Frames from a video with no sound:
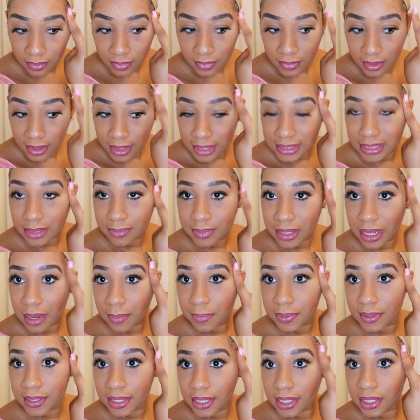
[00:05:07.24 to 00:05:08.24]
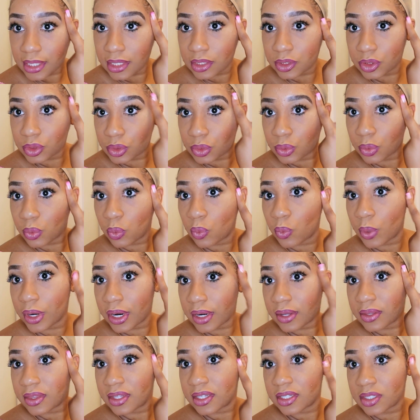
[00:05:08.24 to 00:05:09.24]
Because I'm not planning to
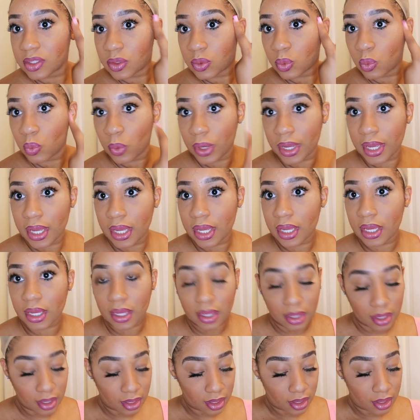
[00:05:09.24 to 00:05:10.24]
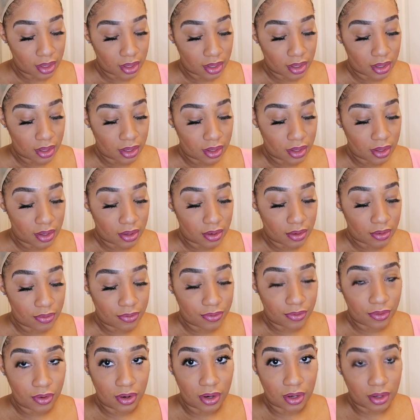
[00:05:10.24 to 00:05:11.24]
wear this wig
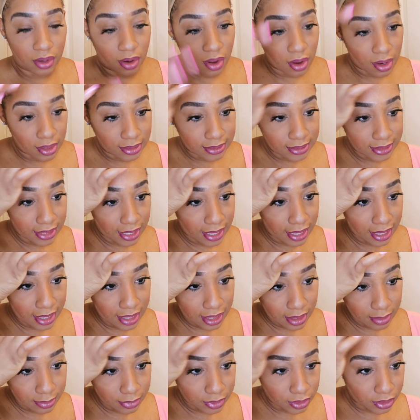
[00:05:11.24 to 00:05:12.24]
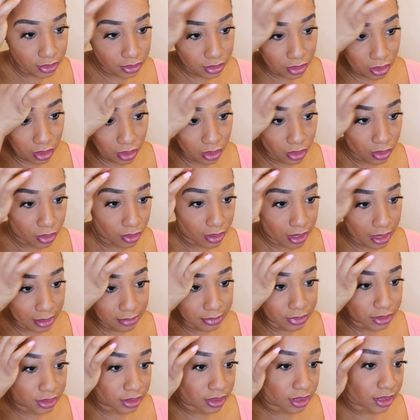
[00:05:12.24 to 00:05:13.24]
for a long time, so
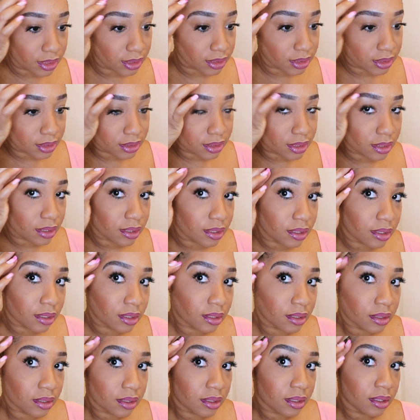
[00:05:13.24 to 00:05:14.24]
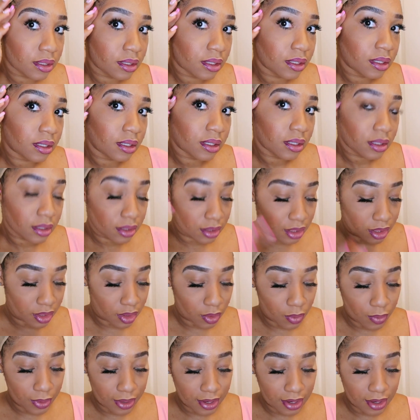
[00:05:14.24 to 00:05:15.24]
I'm just
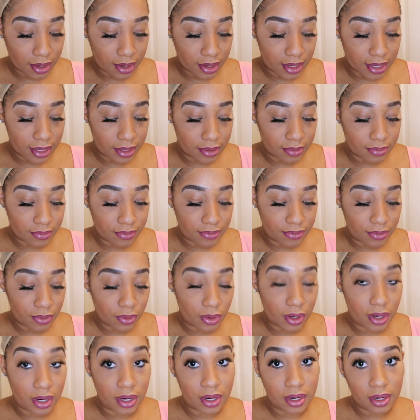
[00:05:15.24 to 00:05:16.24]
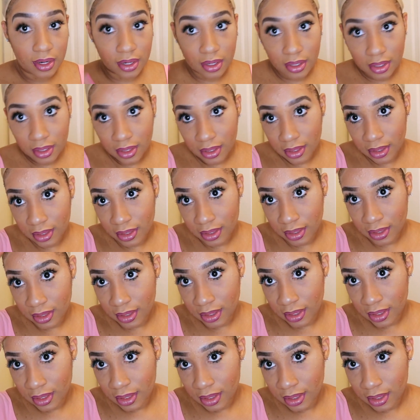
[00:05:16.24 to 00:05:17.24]
gonna wear it for
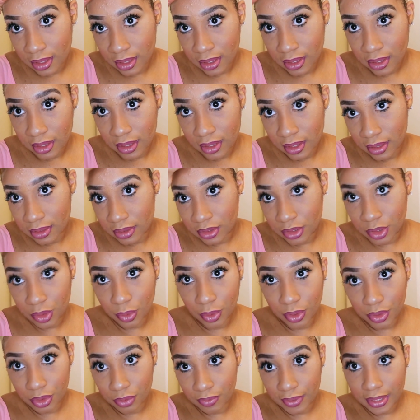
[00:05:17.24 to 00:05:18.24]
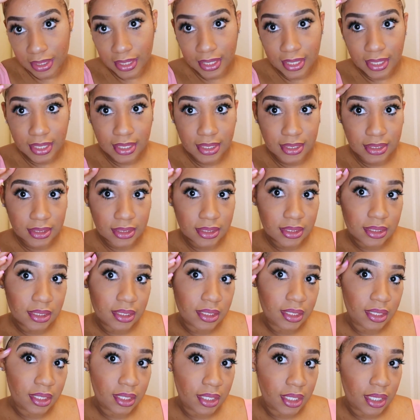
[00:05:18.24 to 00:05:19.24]
2 or 3 days
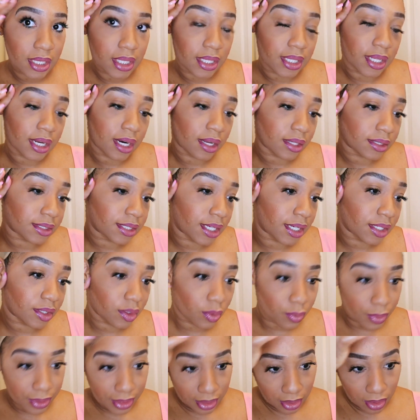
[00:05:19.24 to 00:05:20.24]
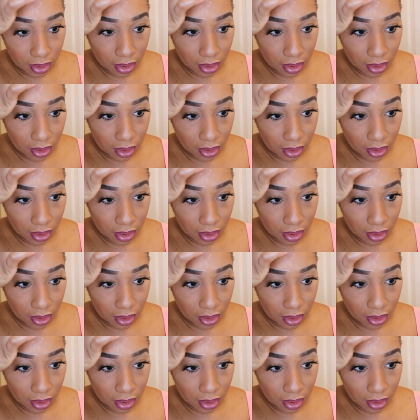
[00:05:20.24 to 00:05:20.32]
and then I'll take the wig